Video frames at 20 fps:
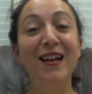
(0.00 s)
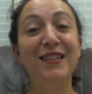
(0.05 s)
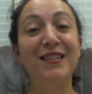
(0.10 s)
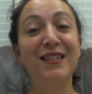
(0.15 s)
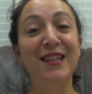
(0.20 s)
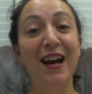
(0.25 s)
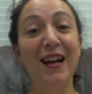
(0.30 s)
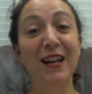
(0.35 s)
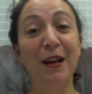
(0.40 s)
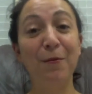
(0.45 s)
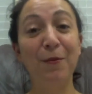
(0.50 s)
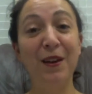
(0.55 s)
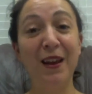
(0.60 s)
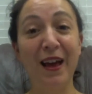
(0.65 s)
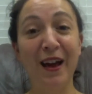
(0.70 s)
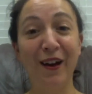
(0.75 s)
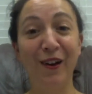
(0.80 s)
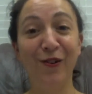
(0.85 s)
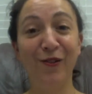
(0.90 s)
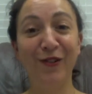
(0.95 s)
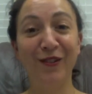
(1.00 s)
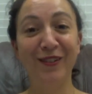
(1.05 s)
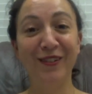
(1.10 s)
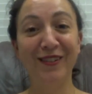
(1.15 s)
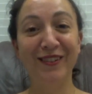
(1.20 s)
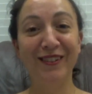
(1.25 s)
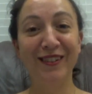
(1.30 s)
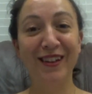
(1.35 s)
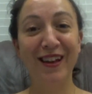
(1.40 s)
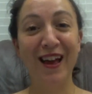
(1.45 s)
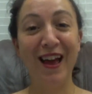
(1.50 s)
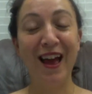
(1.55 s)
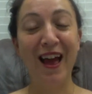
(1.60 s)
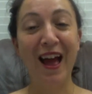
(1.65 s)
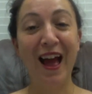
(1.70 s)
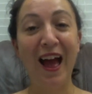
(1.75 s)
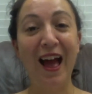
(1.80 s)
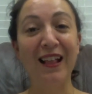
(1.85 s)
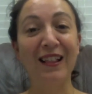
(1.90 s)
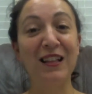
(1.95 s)
Sign up now,
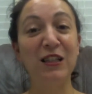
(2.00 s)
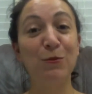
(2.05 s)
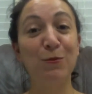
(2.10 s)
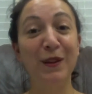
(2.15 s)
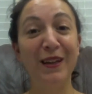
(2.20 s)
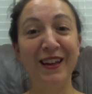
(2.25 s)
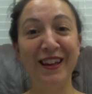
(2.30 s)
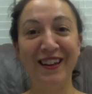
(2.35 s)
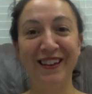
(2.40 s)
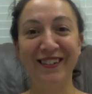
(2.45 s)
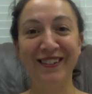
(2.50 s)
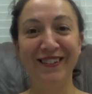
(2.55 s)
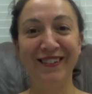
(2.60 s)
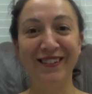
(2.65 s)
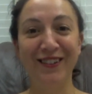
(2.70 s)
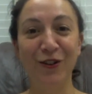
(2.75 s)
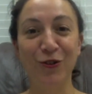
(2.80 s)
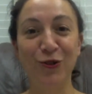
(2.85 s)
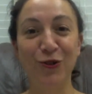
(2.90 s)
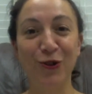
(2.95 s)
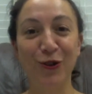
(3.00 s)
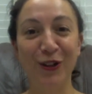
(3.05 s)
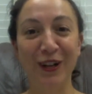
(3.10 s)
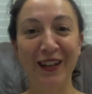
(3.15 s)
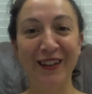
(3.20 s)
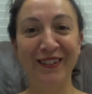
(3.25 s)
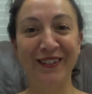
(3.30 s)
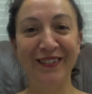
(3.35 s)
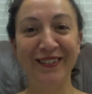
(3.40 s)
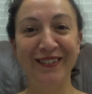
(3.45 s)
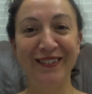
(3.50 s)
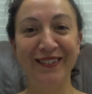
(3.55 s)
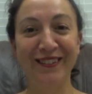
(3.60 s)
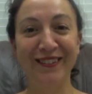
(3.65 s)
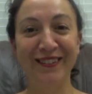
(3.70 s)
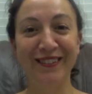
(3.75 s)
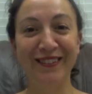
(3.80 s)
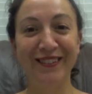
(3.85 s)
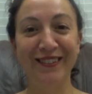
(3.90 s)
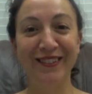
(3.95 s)
and let's begin your journey.
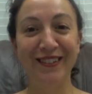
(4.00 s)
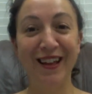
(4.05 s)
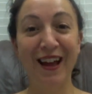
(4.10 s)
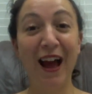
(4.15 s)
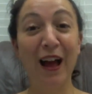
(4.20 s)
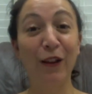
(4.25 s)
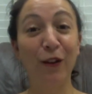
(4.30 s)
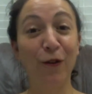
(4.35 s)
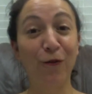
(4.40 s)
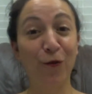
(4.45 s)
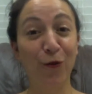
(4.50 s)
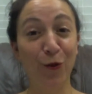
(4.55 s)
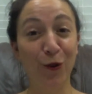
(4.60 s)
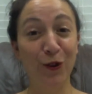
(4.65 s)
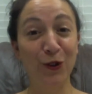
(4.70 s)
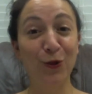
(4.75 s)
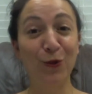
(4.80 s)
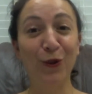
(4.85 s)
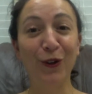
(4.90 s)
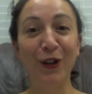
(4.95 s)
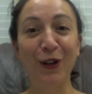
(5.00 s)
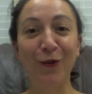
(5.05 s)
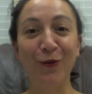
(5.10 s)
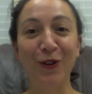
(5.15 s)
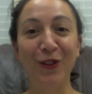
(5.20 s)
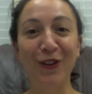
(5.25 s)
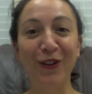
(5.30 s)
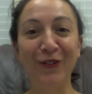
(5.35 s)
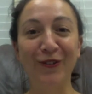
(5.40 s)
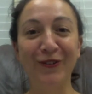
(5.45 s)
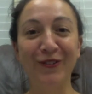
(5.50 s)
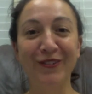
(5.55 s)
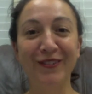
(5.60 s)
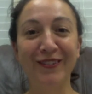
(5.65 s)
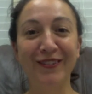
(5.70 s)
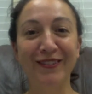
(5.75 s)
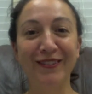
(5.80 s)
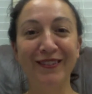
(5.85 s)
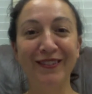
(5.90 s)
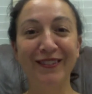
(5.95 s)
I look forward to working with you.
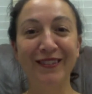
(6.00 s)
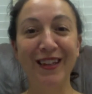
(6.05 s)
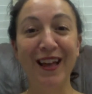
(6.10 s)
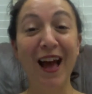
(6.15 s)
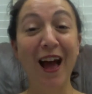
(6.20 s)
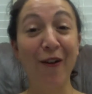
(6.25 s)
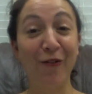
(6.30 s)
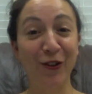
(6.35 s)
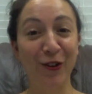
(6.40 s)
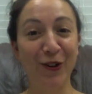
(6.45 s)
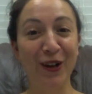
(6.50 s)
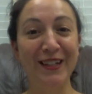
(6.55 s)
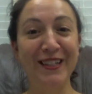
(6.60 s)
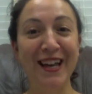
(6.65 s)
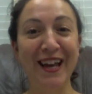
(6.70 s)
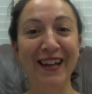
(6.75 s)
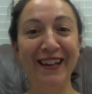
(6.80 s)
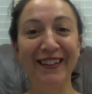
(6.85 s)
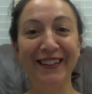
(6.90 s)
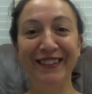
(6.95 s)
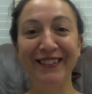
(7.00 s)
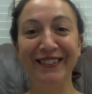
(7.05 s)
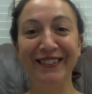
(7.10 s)
Have a great day.